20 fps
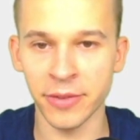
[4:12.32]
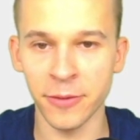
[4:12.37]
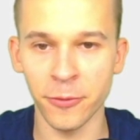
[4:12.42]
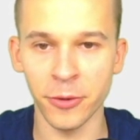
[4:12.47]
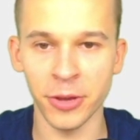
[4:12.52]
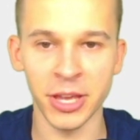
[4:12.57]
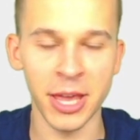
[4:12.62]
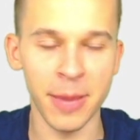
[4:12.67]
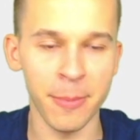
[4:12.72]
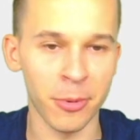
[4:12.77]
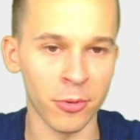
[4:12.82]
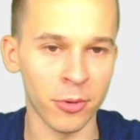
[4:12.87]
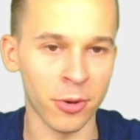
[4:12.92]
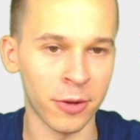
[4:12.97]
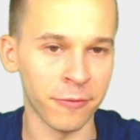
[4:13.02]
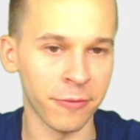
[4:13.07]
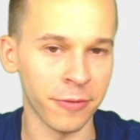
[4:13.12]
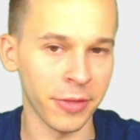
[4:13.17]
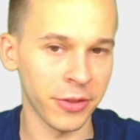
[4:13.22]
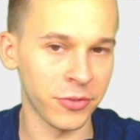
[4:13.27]
we can keep it
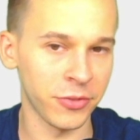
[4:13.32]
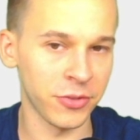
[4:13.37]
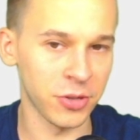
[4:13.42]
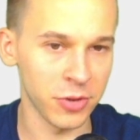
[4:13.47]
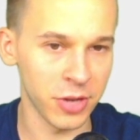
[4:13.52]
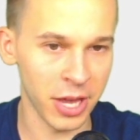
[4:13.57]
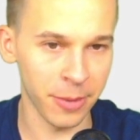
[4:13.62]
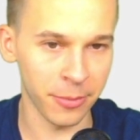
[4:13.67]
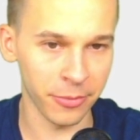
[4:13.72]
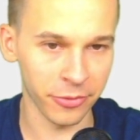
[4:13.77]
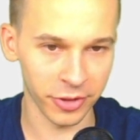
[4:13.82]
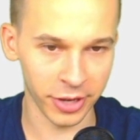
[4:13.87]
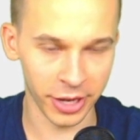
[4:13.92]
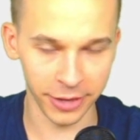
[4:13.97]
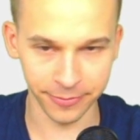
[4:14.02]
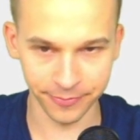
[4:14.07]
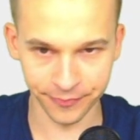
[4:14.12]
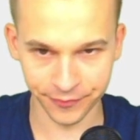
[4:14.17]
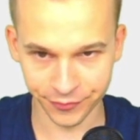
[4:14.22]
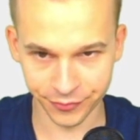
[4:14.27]
rolling for this two-game slate.
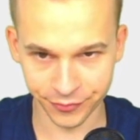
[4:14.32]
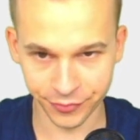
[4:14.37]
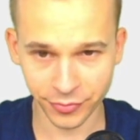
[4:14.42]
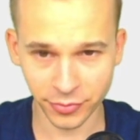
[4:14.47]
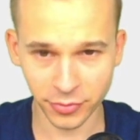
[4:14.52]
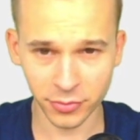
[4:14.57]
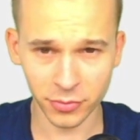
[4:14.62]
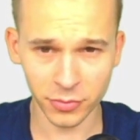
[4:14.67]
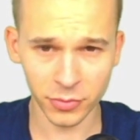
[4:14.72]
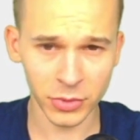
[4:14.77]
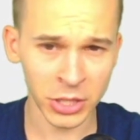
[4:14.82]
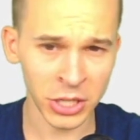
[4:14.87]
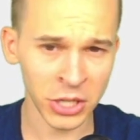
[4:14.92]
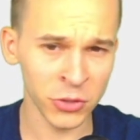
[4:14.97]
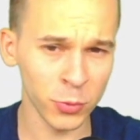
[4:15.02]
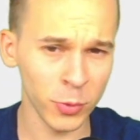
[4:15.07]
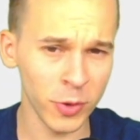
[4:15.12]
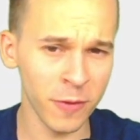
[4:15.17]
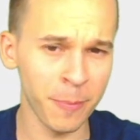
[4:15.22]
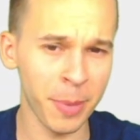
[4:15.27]

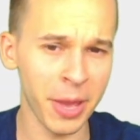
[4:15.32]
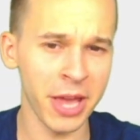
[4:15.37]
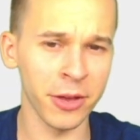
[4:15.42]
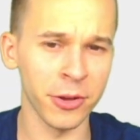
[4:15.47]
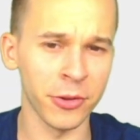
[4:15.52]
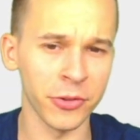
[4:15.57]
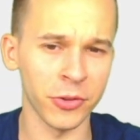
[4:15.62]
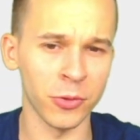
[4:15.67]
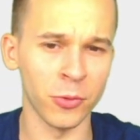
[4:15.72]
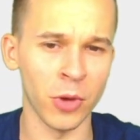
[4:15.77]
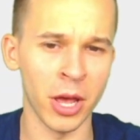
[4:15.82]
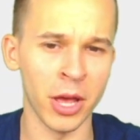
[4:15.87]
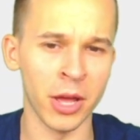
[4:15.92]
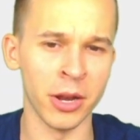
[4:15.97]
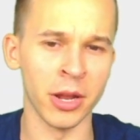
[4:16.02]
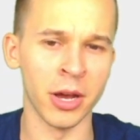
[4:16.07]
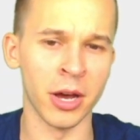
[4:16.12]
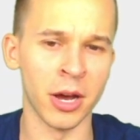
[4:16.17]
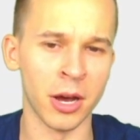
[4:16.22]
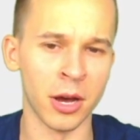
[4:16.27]
So we have Bengals
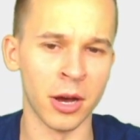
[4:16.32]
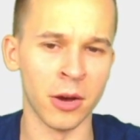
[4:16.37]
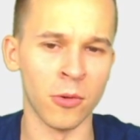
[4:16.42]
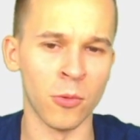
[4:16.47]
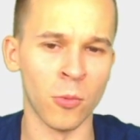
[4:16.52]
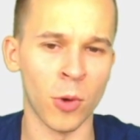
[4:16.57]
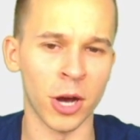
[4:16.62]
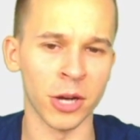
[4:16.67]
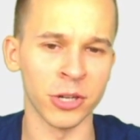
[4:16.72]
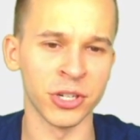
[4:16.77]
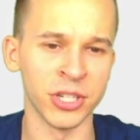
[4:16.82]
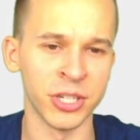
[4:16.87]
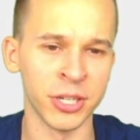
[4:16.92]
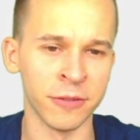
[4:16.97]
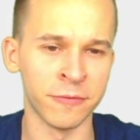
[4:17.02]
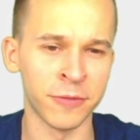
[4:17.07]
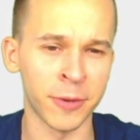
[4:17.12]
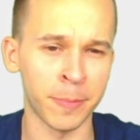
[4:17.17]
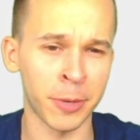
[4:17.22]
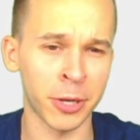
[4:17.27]
and Washington
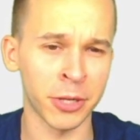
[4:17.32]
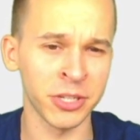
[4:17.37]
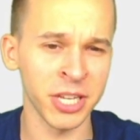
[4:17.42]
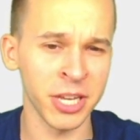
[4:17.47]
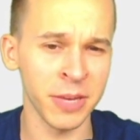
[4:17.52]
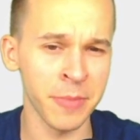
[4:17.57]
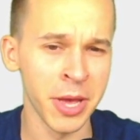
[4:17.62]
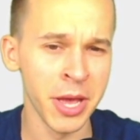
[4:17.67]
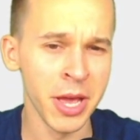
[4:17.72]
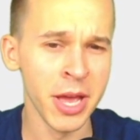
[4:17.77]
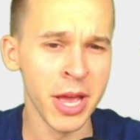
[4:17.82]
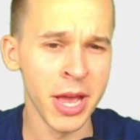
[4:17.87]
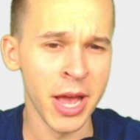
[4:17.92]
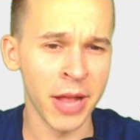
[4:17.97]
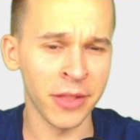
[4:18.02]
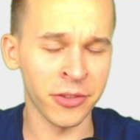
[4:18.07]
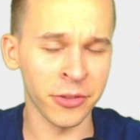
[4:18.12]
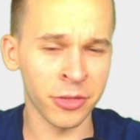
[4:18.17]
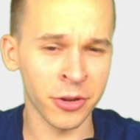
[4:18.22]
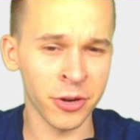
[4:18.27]
football team.
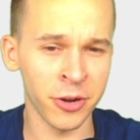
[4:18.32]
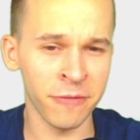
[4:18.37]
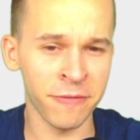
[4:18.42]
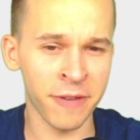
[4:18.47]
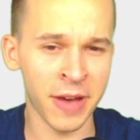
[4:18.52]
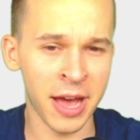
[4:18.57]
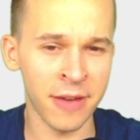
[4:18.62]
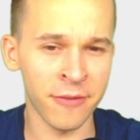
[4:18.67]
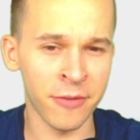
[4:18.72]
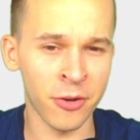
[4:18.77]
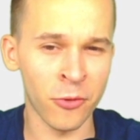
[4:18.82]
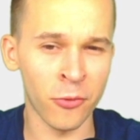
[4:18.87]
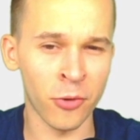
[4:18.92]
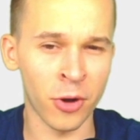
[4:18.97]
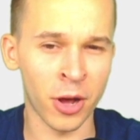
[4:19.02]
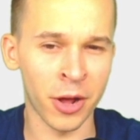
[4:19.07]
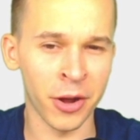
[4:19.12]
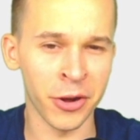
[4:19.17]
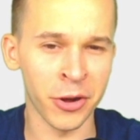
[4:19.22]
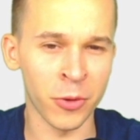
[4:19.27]
It's a 35 over
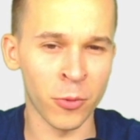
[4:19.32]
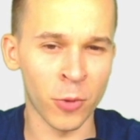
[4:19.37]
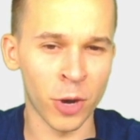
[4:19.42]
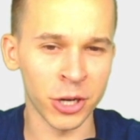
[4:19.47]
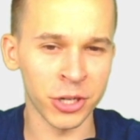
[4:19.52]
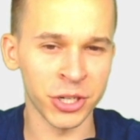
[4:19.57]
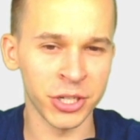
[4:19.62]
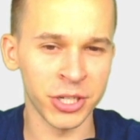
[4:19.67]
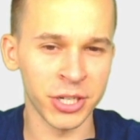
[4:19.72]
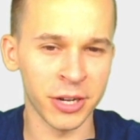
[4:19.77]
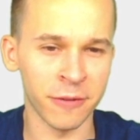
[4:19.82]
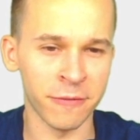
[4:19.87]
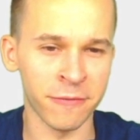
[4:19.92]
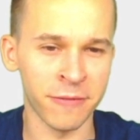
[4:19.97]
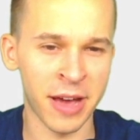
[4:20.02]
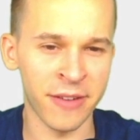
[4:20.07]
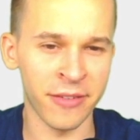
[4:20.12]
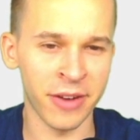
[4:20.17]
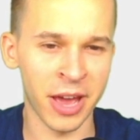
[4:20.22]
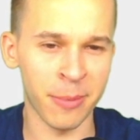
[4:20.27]
under. Washington are
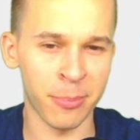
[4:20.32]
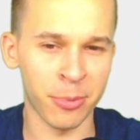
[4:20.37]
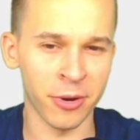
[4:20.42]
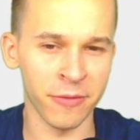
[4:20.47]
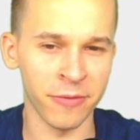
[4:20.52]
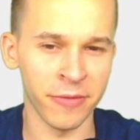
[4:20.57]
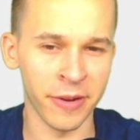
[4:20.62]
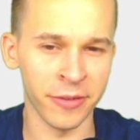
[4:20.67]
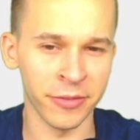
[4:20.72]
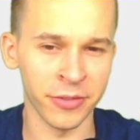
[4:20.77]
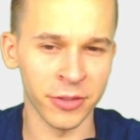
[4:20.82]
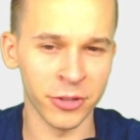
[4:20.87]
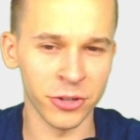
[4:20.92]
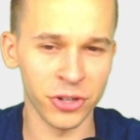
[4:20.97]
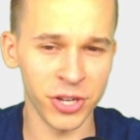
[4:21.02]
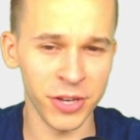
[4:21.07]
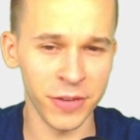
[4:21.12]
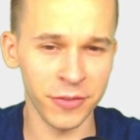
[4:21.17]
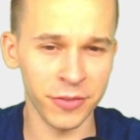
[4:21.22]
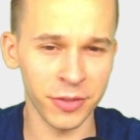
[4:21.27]
5.5-point favorites. And the
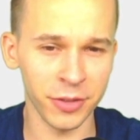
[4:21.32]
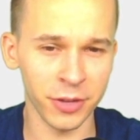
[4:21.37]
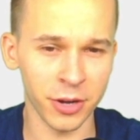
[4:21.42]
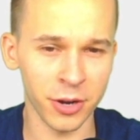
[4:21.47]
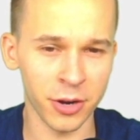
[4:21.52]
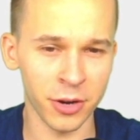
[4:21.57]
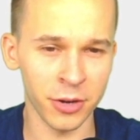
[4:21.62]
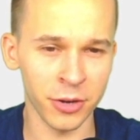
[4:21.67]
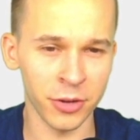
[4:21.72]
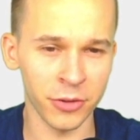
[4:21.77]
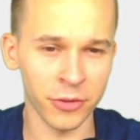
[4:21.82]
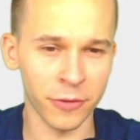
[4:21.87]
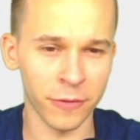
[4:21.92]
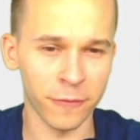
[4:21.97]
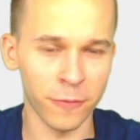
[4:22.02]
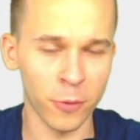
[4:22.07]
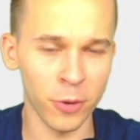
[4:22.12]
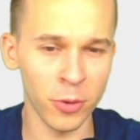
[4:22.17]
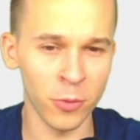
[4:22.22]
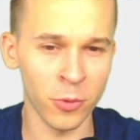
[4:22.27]
Chiefs and the Cardinals,
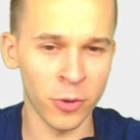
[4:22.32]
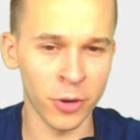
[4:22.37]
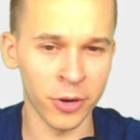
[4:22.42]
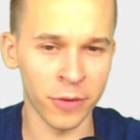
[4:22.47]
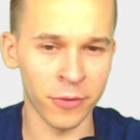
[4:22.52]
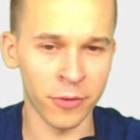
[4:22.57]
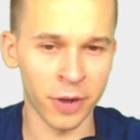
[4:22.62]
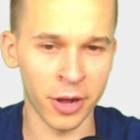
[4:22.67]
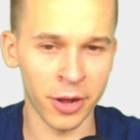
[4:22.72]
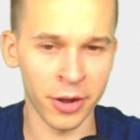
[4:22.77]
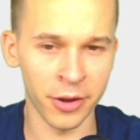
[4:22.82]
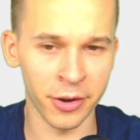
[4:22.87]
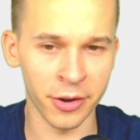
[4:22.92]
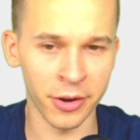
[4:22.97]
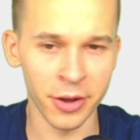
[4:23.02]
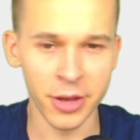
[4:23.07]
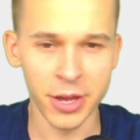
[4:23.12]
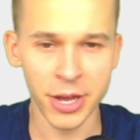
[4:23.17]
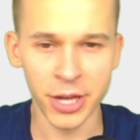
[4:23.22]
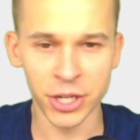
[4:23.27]
41 over
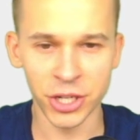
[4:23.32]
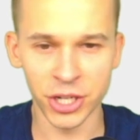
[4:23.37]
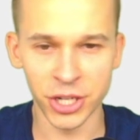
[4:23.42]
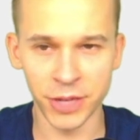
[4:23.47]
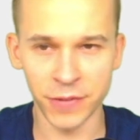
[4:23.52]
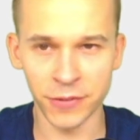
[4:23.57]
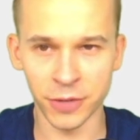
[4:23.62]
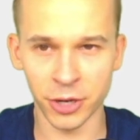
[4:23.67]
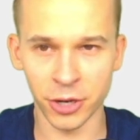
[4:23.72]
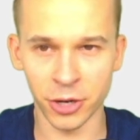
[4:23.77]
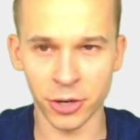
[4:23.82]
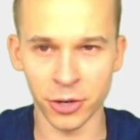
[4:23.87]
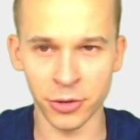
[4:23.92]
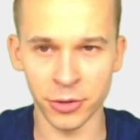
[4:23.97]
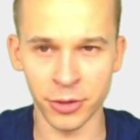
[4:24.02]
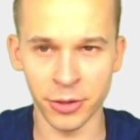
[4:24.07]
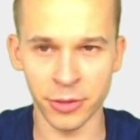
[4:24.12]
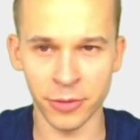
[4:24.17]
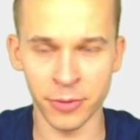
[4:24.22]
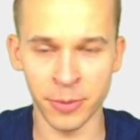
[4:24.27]
under. Chiefs are
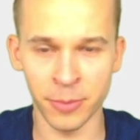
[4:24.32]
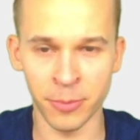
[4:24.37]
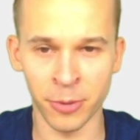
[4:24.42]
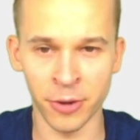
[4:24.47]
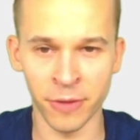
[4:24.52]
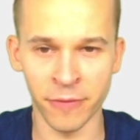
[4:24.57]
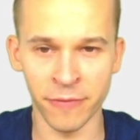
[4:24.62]
currently 3-point